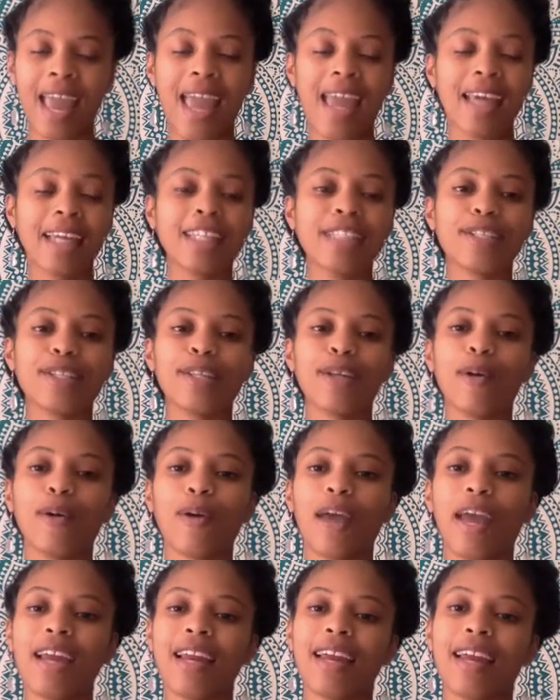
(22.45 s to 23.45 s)
It is
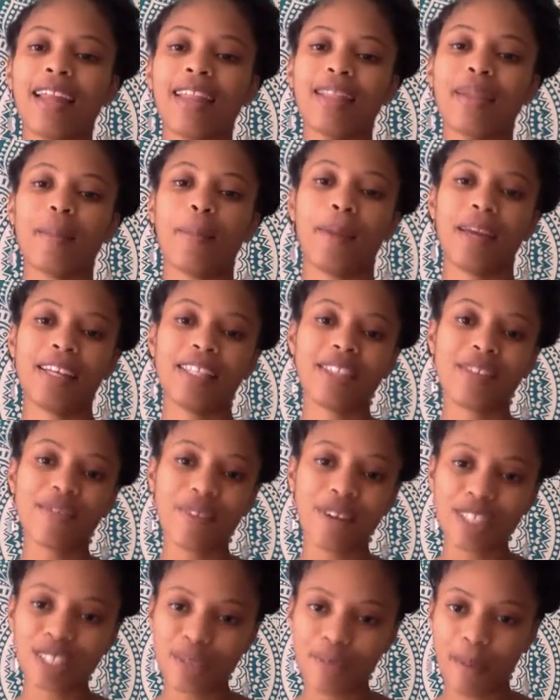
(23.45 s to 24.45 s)
located at the base of
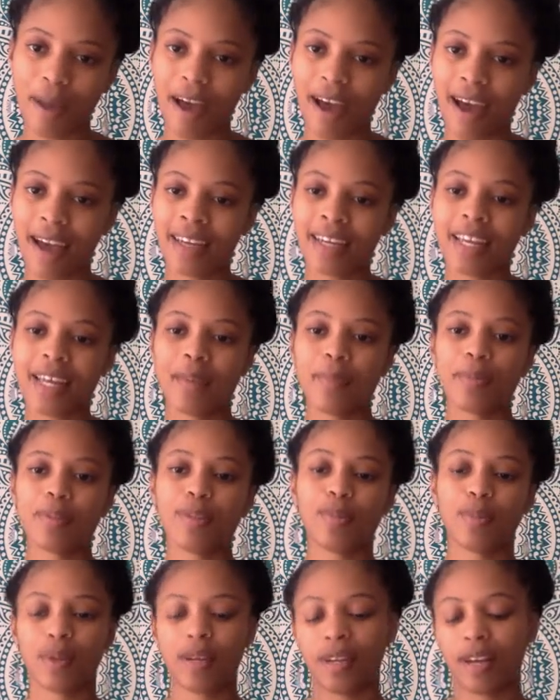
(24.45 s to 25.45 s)
our spine, in
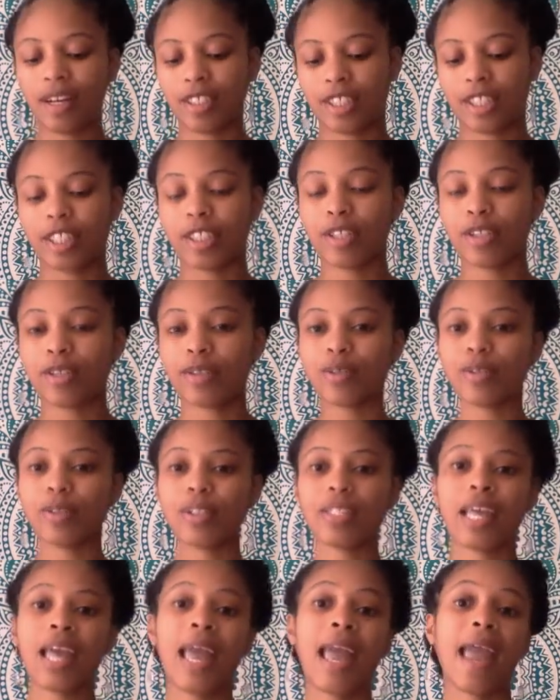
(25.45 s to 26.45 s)
between our
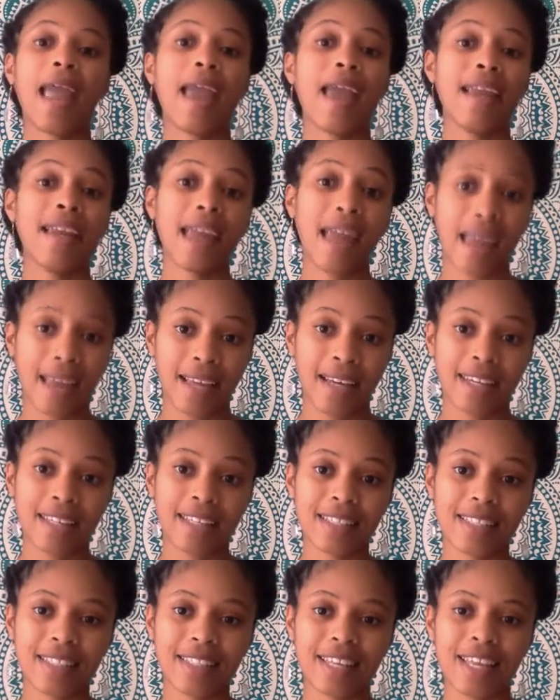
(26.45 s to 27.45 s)
genitals and
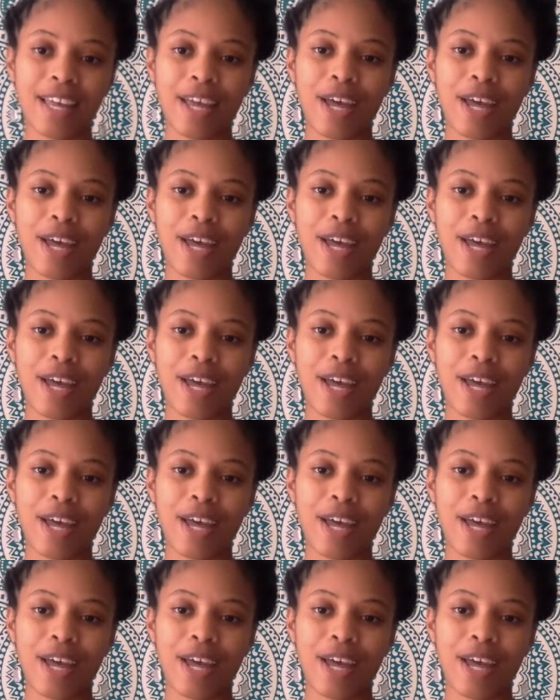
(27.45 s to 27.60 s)
anus.